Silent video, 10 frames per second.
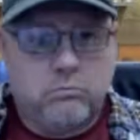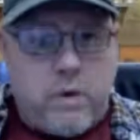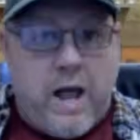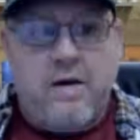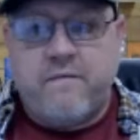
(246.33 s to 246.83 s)

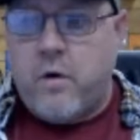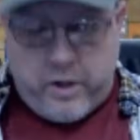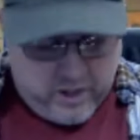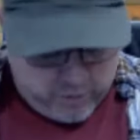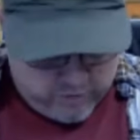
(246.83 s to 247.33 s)
I have no
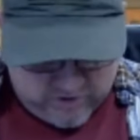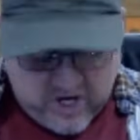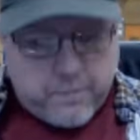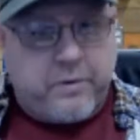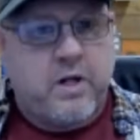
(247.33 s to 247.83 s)
idea what just
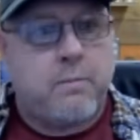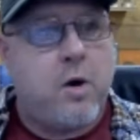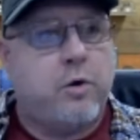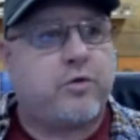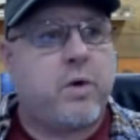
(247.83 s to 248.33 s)
happened there. My
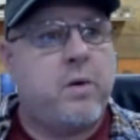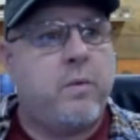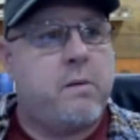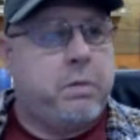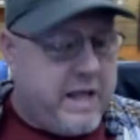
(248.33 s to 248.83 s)
whole screen
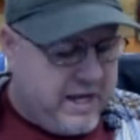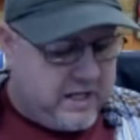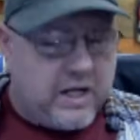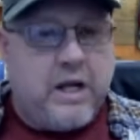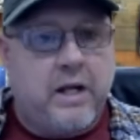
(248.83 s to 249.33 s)
went
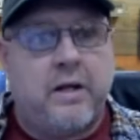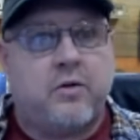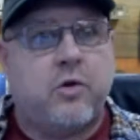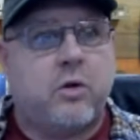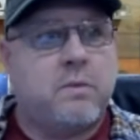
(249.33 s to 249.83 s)
blank, and
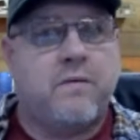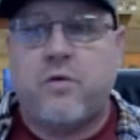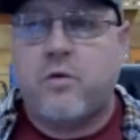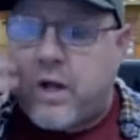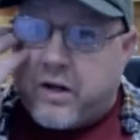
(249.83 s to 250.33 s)
it took me a
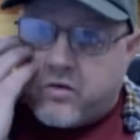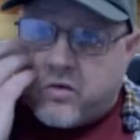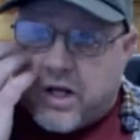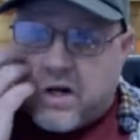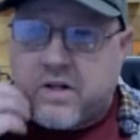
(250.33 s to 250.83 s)
few seconds
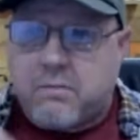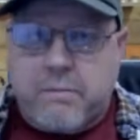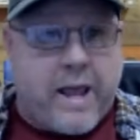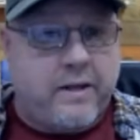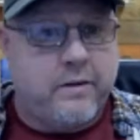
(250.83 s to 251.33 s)
to get everything
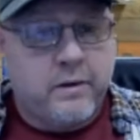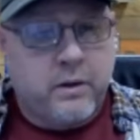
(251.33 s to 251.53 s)
back.